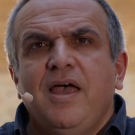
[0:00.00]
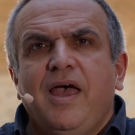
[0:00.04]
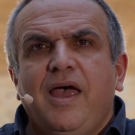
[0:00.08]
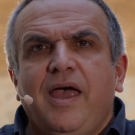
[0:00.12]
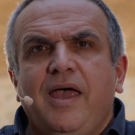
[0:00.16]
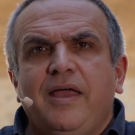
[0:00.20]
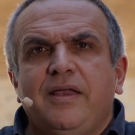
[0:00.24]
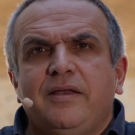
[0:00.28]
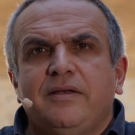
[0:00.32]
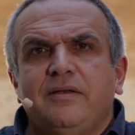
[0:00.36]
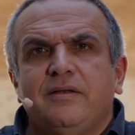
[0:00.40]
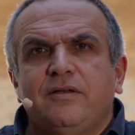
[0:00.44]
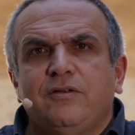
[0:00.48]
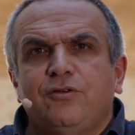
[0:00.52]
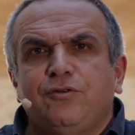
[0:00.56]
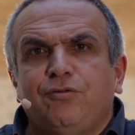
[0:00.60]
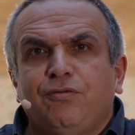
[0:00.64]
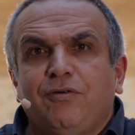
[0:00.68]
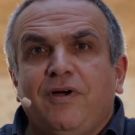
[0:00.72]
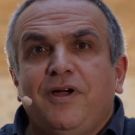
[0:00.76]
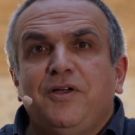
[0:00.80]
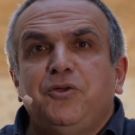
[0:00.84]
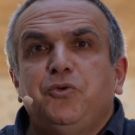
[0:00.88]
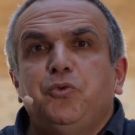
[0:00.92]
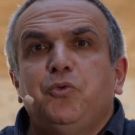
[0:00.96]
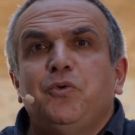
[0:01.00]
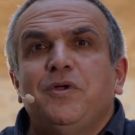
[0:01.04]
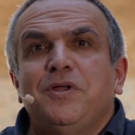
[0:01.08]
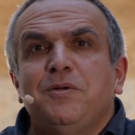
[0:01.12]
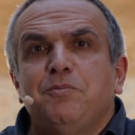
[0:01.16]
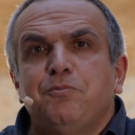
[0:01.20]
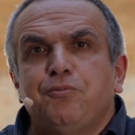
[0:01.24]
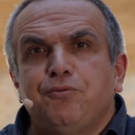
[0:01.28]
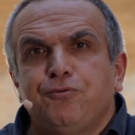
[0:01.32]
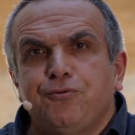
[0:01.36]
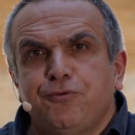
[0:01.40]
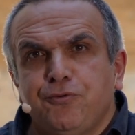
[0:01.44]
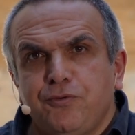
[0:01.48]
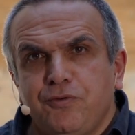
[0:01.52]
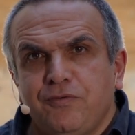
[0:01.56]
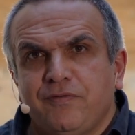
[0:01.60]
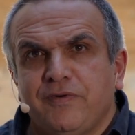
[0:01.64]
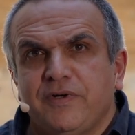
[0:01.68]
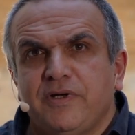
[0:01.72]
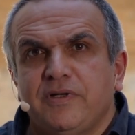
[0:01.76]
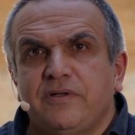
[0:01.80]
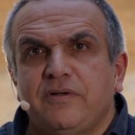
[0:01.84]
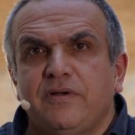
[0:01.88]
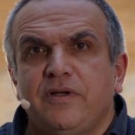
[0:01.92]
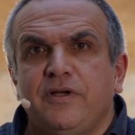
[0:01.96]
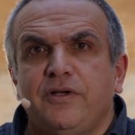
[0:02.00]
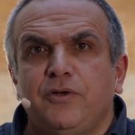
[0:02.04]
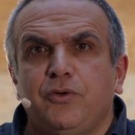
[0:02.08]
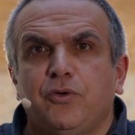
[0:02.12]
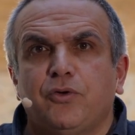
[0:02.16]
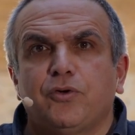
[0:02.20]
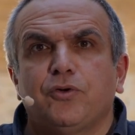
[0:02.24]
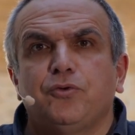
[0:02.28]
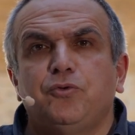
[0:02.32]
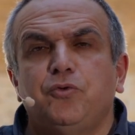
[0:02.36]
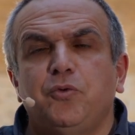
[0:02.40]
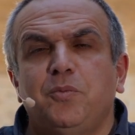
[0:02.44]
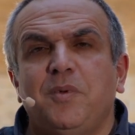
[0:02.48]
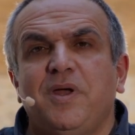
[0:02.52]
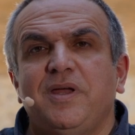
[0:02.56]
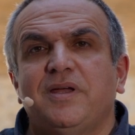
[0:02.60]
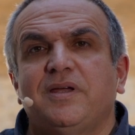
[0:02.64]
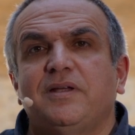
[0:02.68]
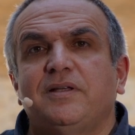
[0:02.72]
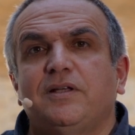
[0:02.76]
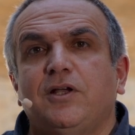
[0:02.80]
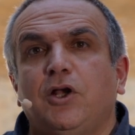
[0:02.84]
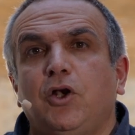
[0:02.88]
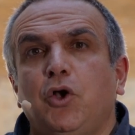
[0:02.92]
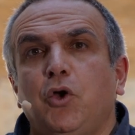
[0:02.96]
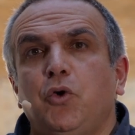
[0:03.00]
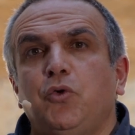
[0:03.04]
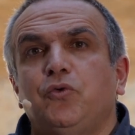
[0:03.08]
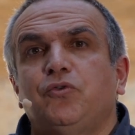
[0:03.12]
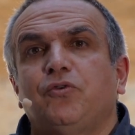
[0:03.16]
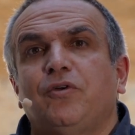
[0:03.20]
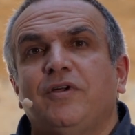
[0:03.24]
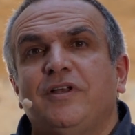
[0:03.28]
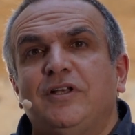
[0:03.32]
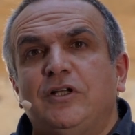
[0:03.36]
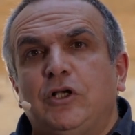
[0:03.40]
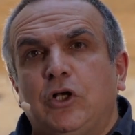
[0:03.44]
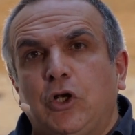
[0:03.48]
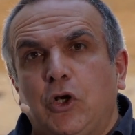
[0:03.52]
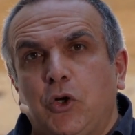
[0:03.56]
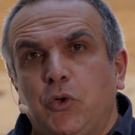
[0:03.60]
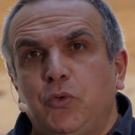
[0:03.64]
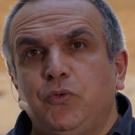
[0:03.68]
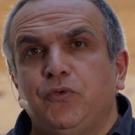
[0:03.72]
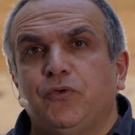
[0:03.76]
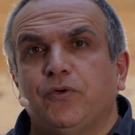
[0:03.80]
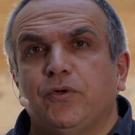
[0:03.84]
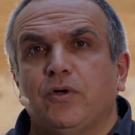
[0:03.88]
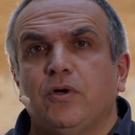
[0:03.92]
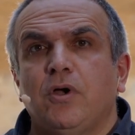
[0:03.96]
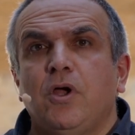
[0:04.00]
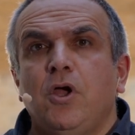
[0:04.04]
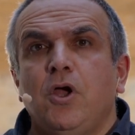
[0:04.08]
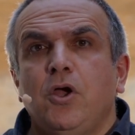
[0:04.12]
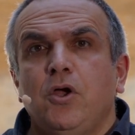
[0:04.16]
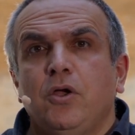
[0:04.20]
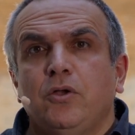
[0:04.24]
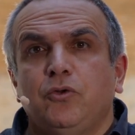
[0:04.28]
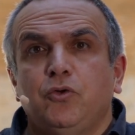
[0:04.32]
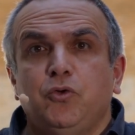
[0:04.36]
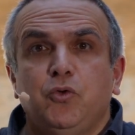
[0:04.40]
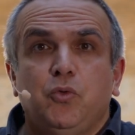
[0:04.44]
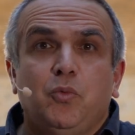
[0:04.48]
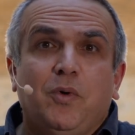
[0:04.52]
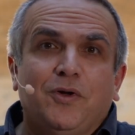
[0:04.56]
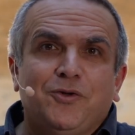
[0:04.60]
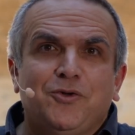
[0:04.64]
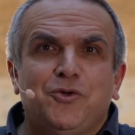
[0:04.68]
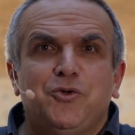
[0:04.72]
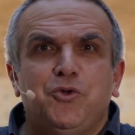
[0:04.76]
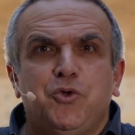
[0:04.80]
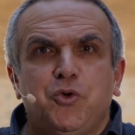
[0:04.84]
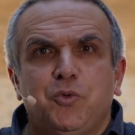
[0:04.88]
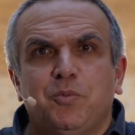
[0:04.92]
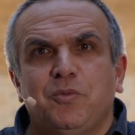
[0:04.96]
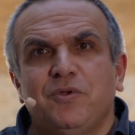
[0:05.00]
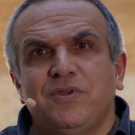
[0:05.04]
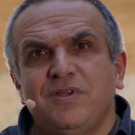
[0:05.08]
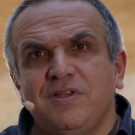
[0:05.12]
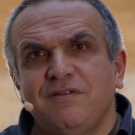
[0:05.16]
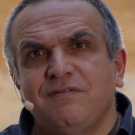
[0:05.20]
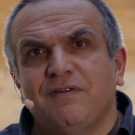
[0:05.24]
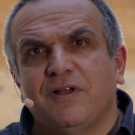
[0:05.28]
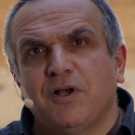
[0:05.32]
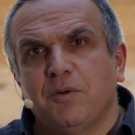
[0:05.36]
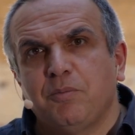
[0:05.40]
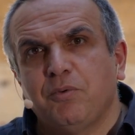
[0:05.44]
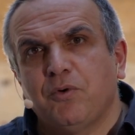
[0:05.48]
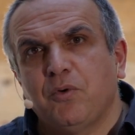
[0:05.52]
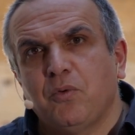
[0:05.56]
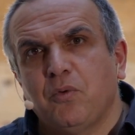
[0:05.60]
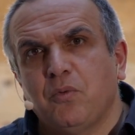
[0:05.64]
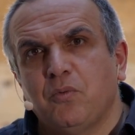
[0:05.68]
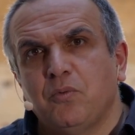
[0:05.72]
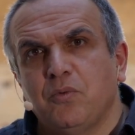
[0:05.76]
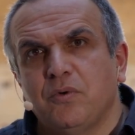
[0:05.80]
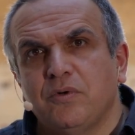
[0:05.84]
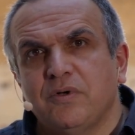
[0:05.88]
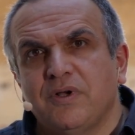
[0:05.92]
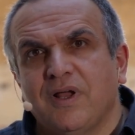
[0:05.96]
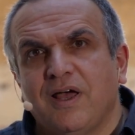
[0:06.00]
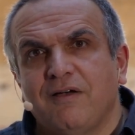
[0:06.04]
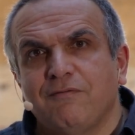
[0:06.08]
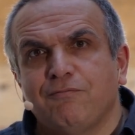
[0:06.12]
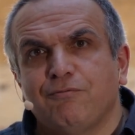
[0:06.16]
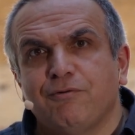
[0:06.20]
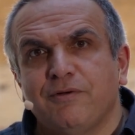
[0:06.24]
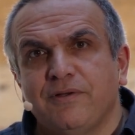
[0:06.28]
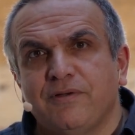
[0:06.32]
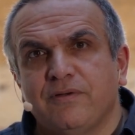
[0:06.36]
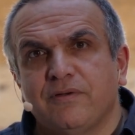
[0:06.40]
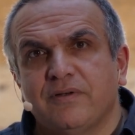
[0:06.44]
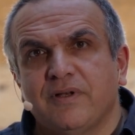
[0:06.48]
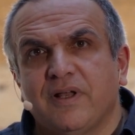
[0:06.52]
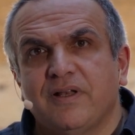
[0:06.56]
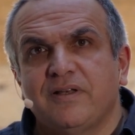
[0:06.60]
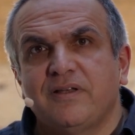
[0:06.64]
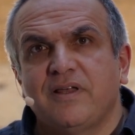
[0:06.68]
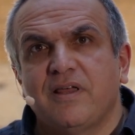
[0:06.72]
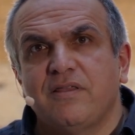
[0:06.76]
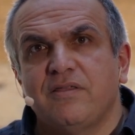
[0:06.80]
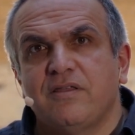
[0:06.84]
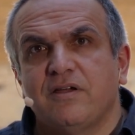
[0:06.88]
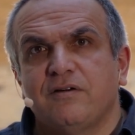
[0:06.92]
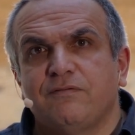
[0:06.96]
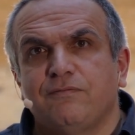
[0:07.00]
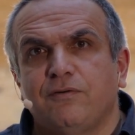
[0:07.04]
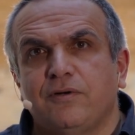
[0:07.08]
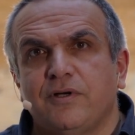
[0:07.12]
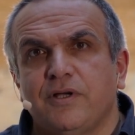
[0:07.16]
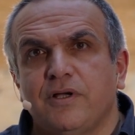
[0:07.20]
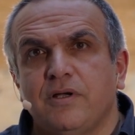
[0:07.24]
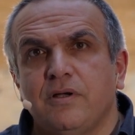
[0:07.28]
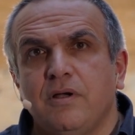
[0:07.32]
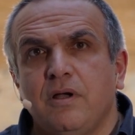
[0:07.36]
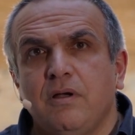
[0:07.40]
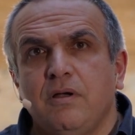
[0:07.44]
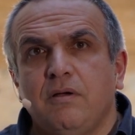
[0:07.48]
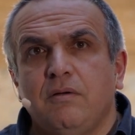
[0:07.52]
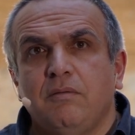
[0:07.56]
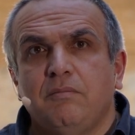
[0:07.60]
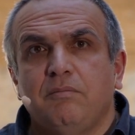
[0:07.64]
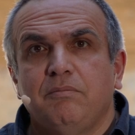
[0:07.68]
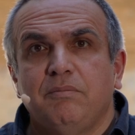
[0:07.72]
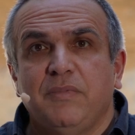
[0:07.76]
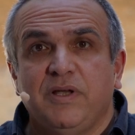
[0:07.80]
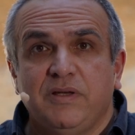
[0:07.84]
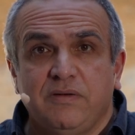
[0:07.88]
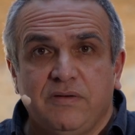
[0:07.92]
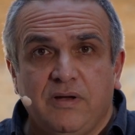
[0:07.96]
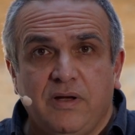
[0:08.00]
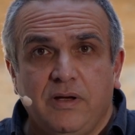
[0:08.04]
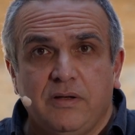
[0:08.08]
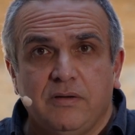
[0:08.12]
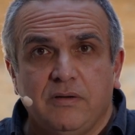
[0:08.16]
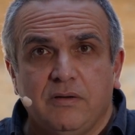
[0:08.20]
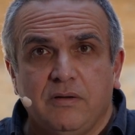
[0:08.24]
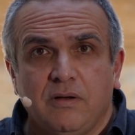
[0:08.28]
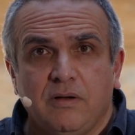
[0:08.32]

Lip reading: and try to improve it in order to make it closer and closer to what a human developer would have written and can therefore maintain.